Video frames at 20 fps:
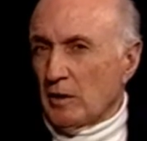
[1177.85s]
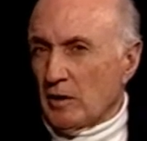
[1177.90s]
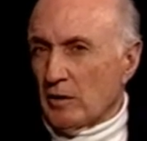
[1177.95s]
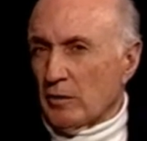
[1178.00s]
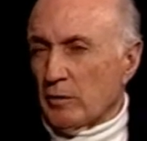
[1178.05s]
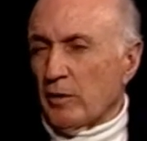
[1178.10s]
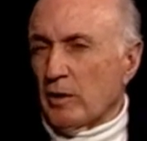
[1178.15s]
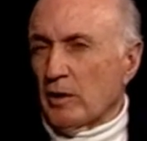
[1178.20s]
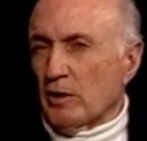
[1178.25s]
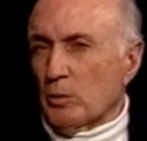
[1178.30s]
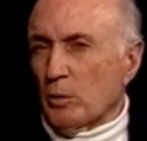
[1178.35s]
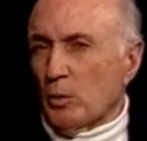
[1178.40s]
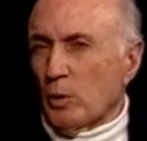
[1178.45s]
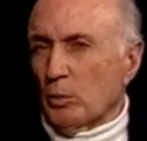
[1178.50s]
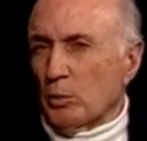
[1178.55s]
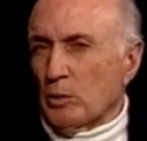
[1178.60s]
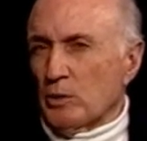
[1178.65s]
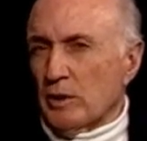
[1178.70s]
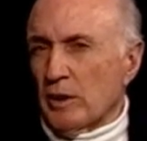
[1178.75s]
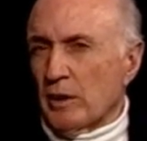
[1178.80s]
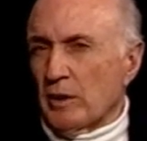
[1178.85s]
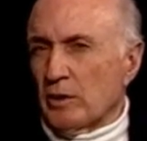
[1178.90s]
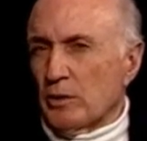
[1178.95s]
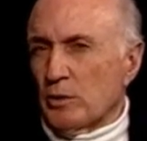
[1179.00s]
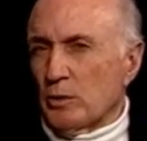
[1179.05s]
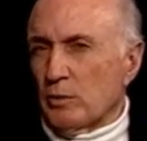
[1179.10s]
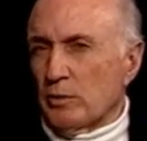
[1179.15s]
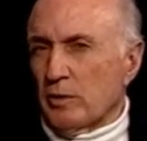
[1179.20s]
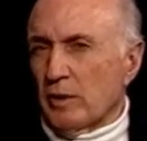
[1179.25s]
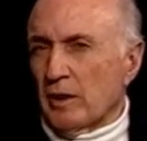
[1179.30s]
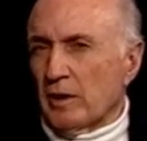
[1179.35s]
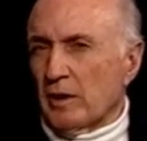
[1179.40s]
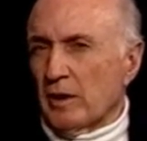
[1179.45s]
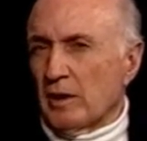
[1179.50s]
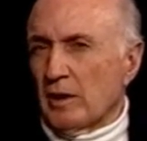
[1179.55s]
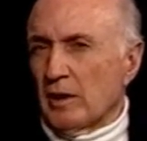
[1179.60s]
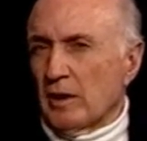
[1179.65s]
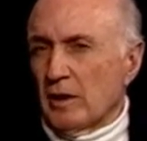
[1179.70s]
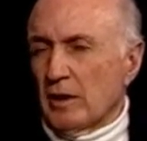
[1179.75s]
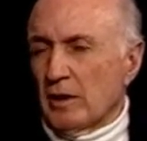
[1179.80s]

there's a very small percentage who find that